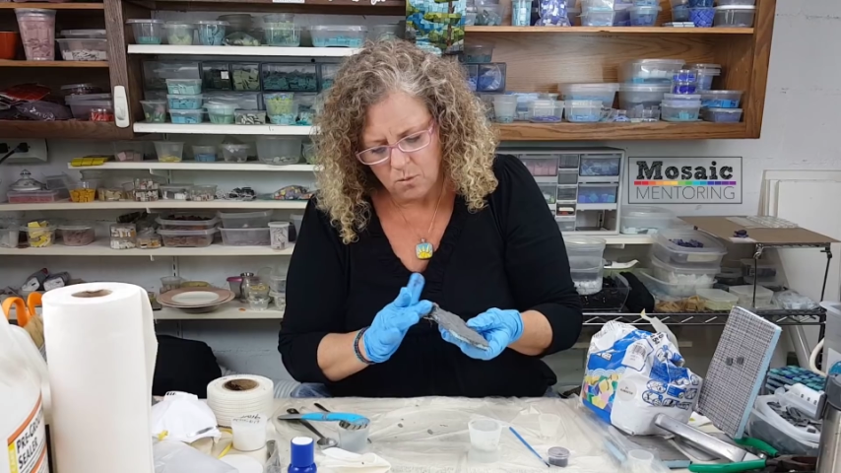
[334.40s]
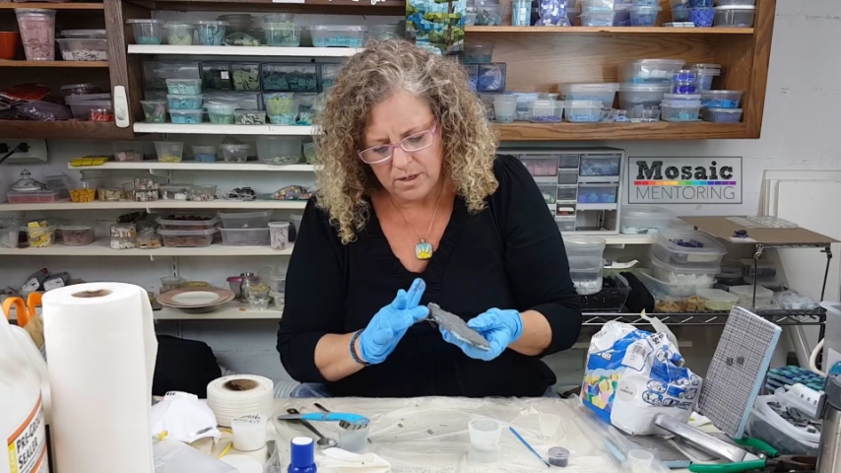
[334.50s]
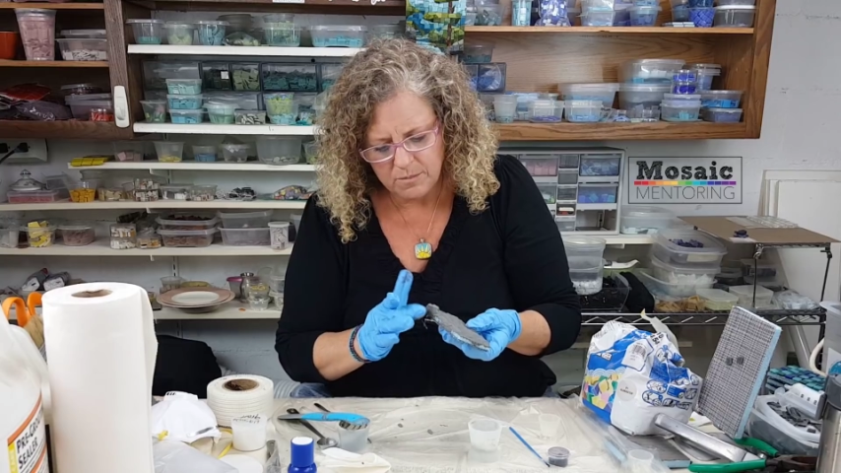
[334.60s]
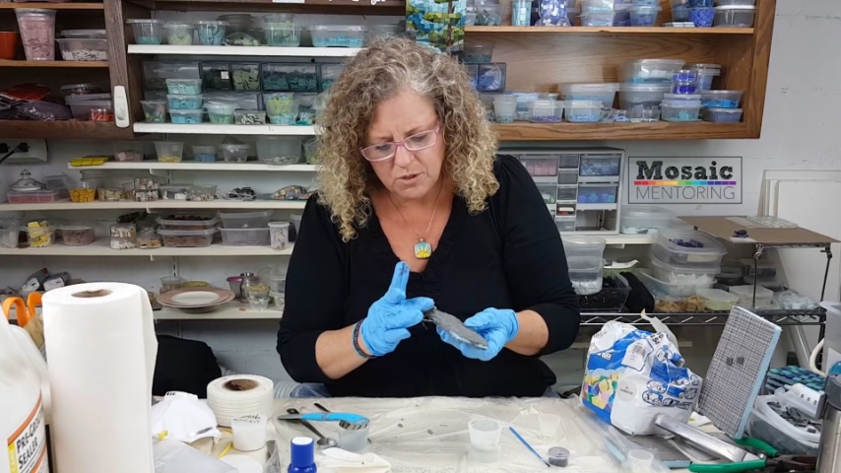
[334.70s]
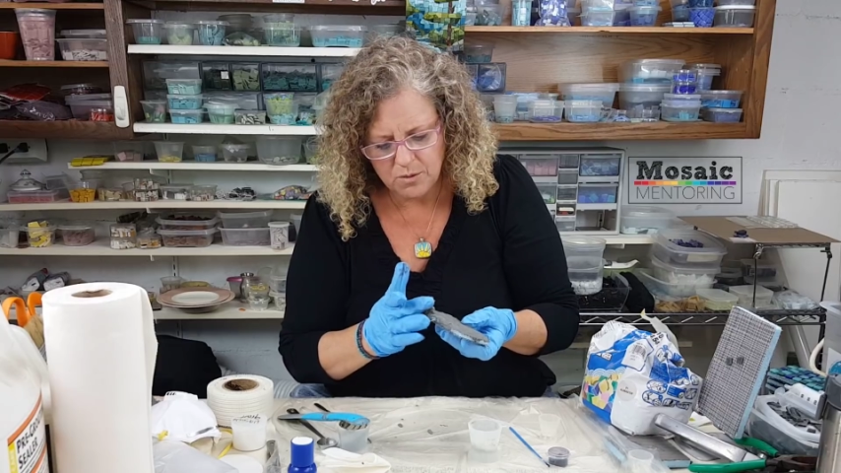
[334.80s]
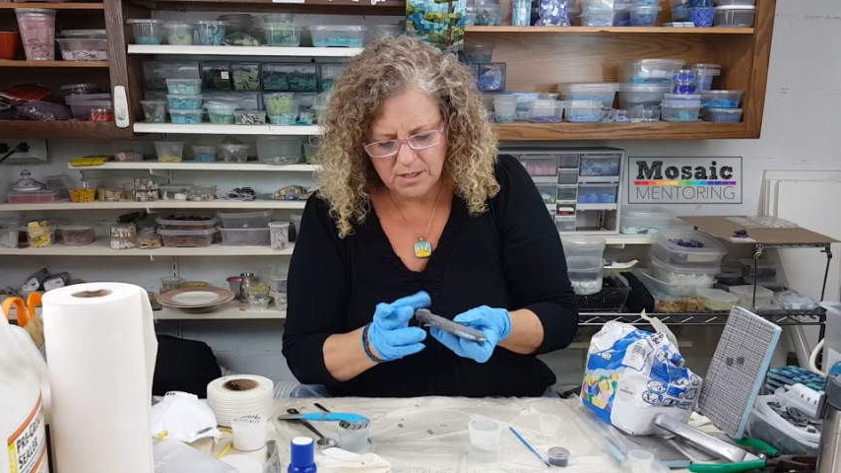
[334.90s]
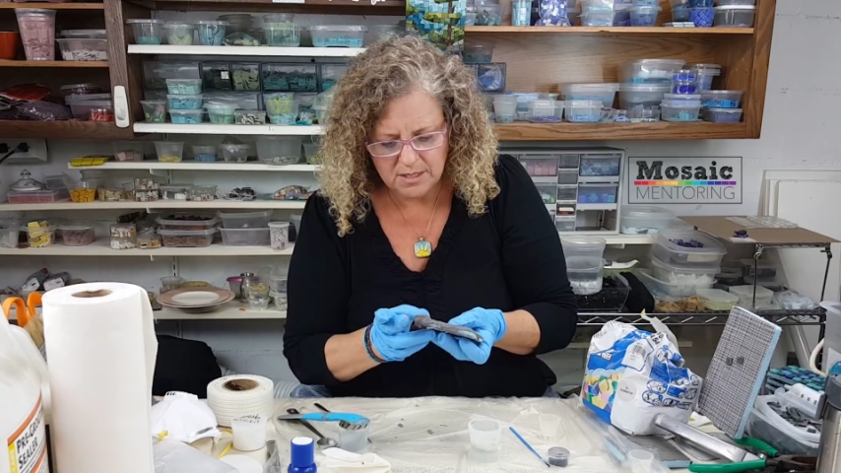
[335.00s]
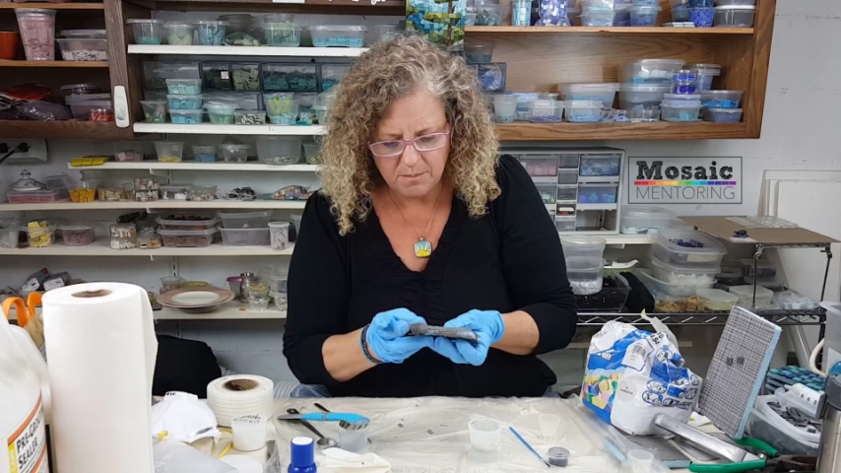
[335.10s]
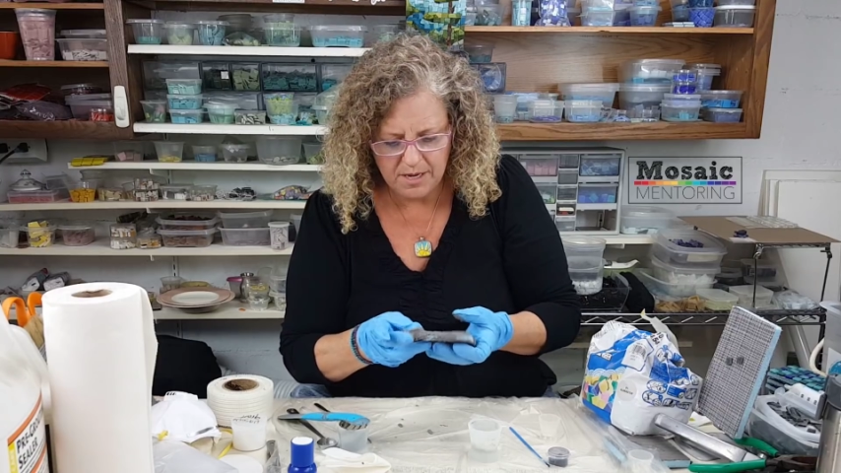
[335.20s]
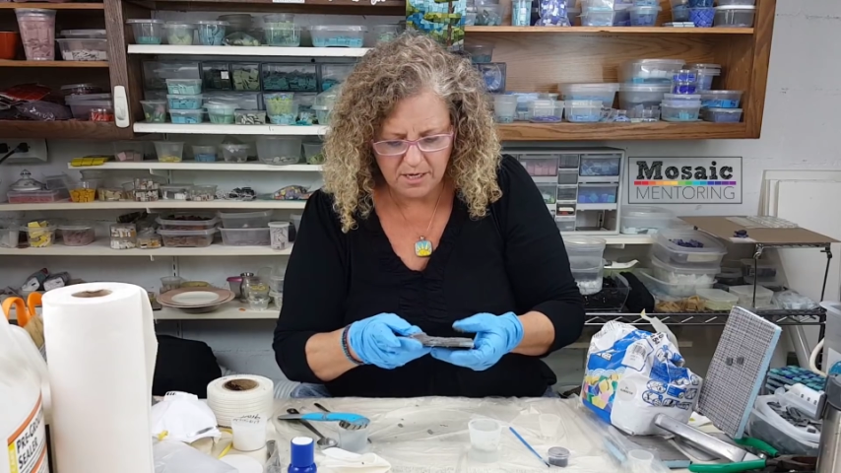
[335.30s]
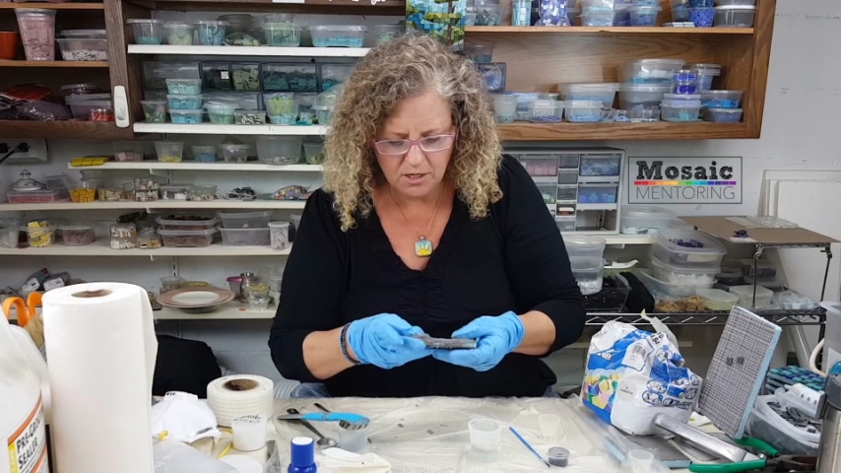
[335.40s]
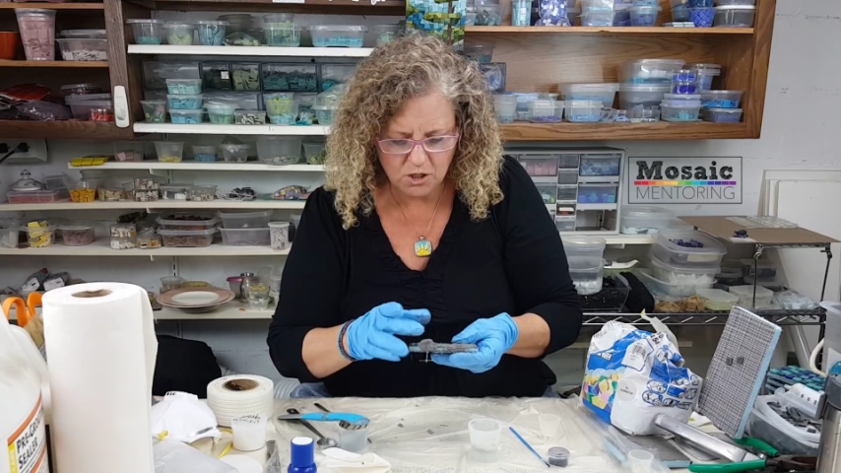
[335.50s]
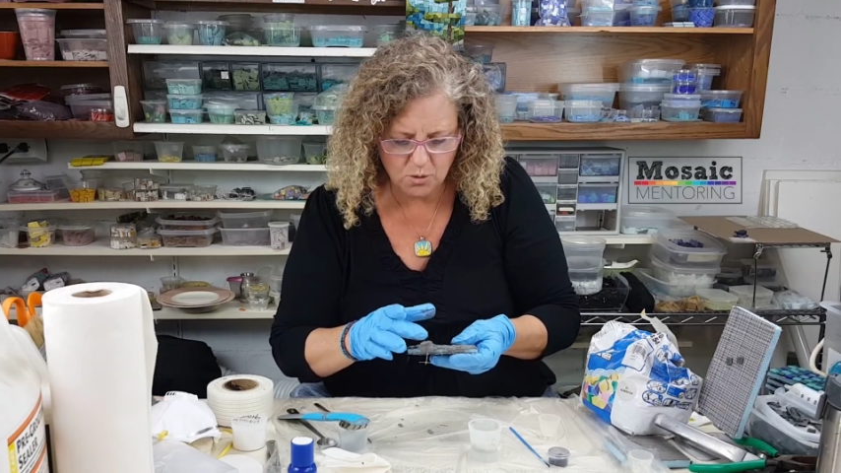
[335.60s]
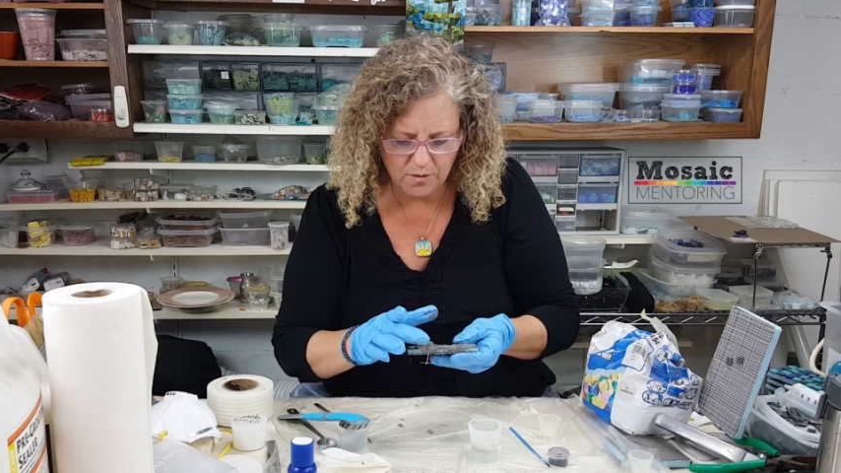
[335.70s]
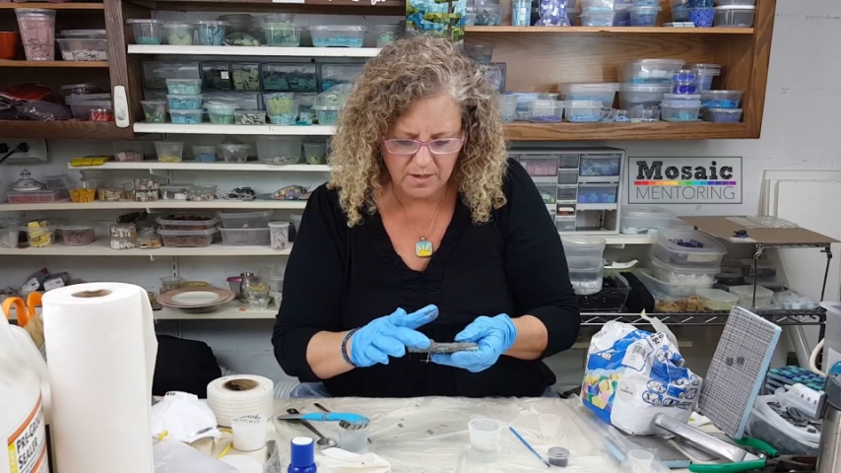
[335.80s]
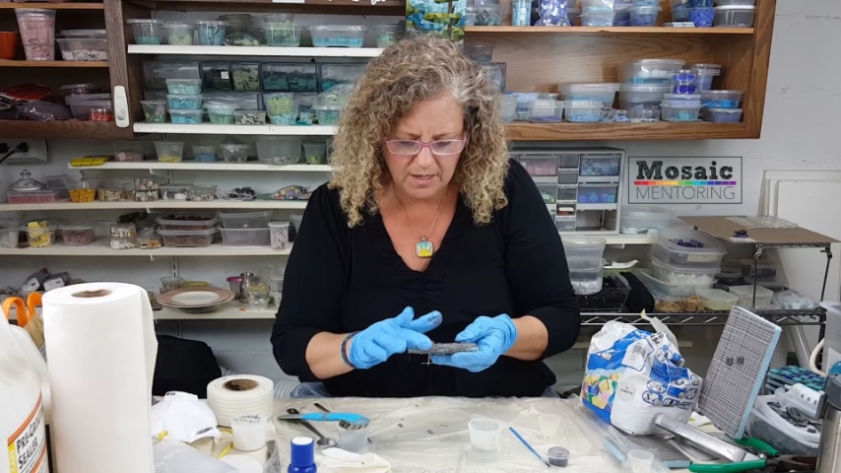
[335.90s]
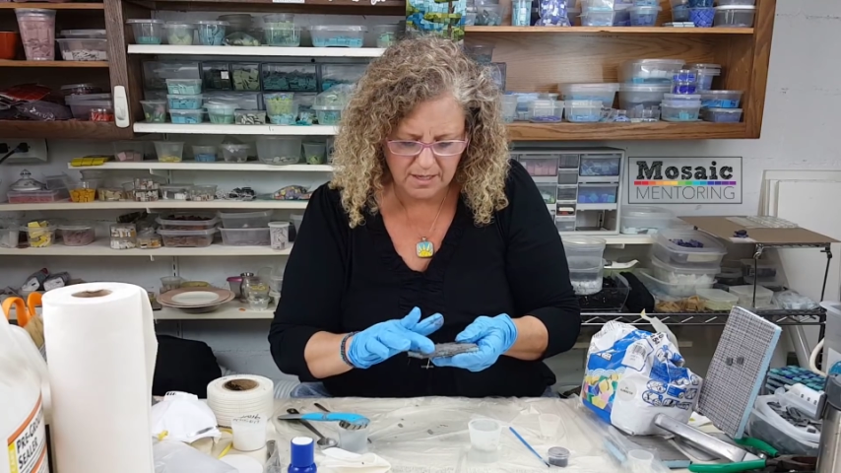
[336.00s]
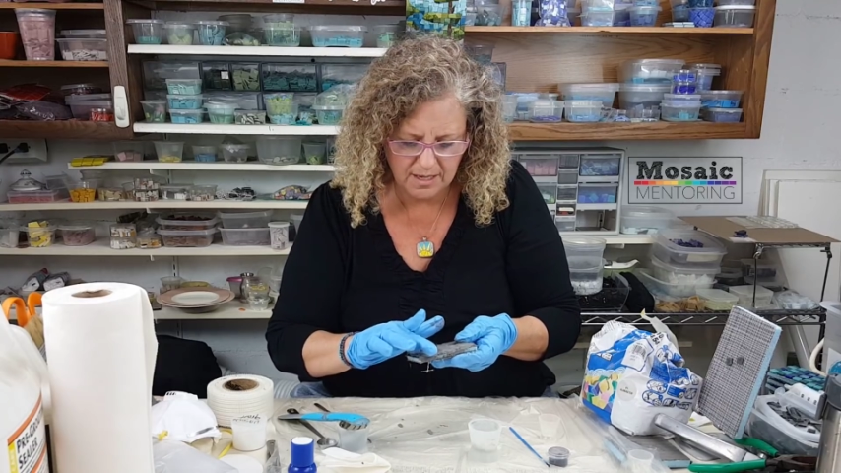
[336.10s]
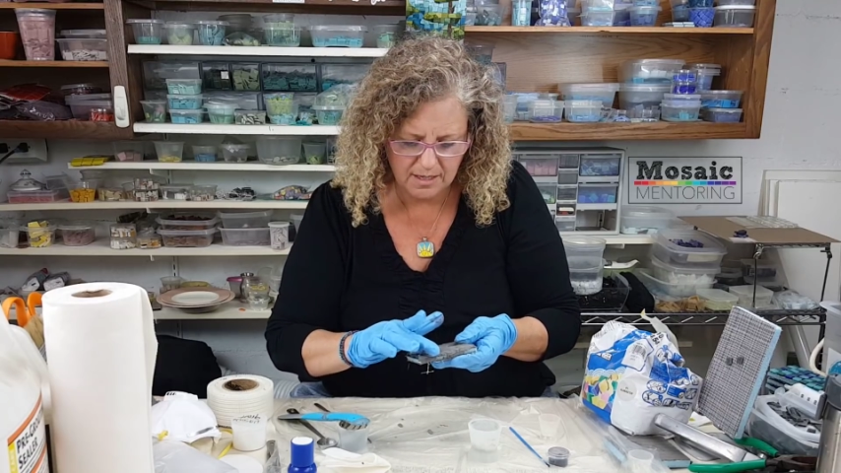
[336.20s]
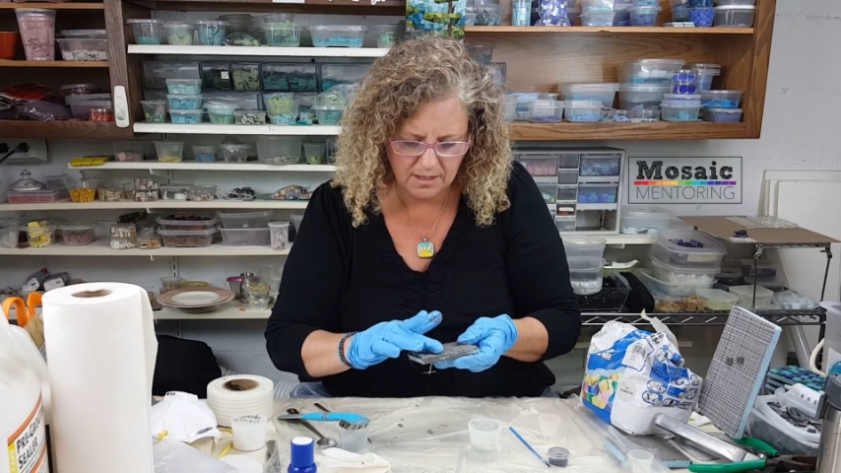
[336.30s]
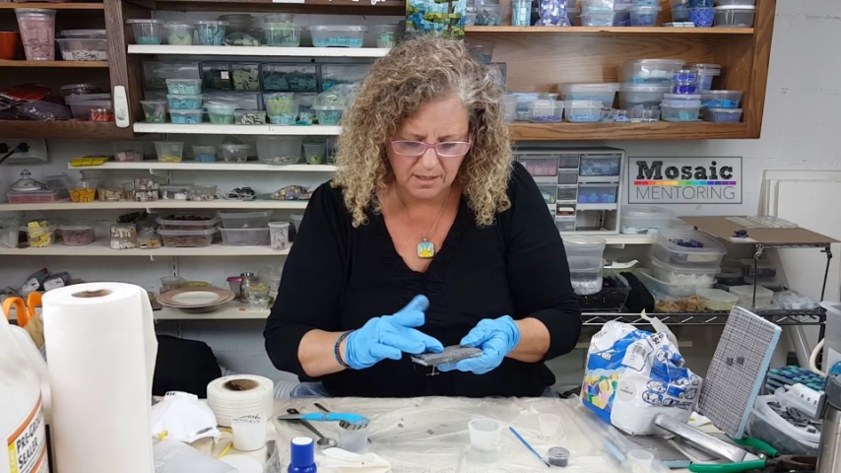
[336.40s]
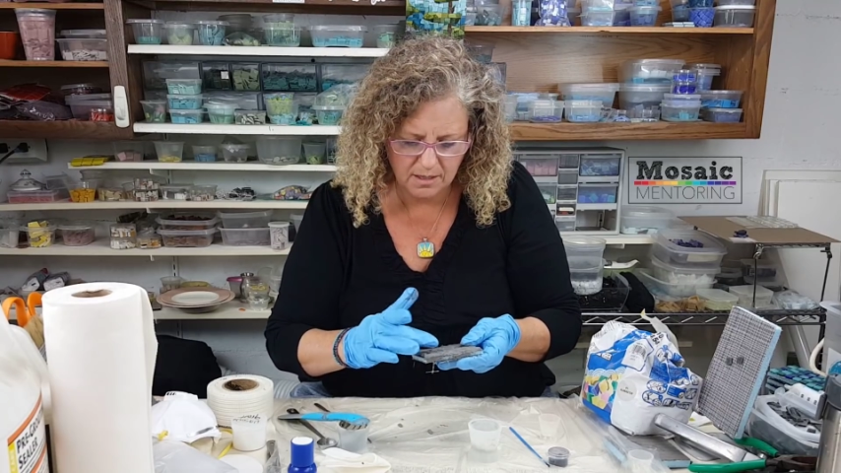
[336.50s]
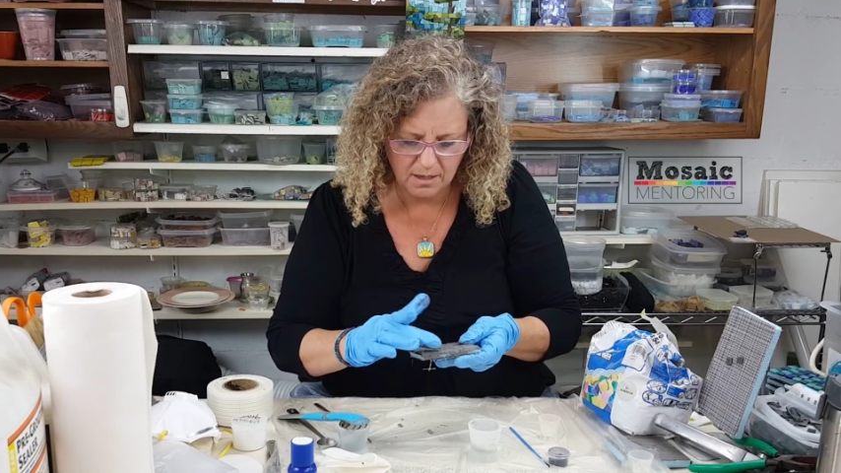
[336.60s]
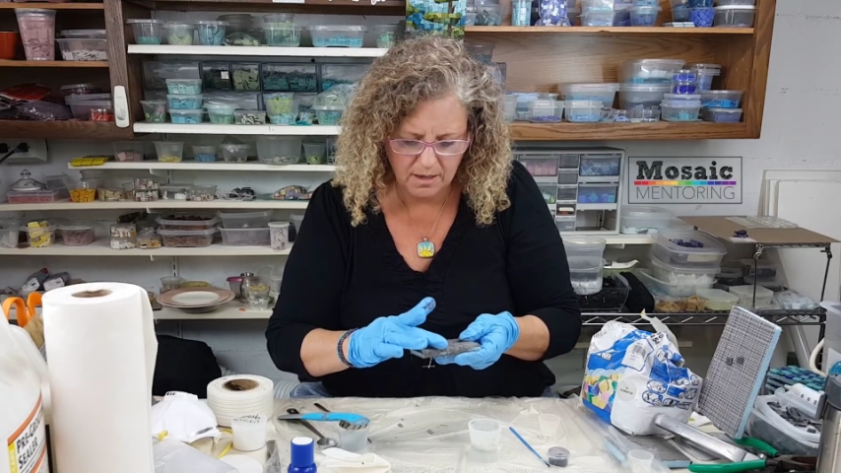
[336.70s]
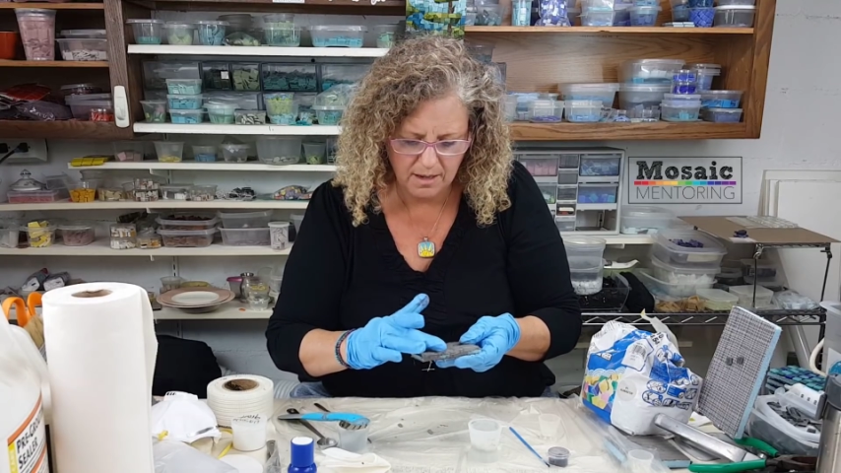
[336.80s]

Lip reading: what I'm doing is I'm making sure that I get it in,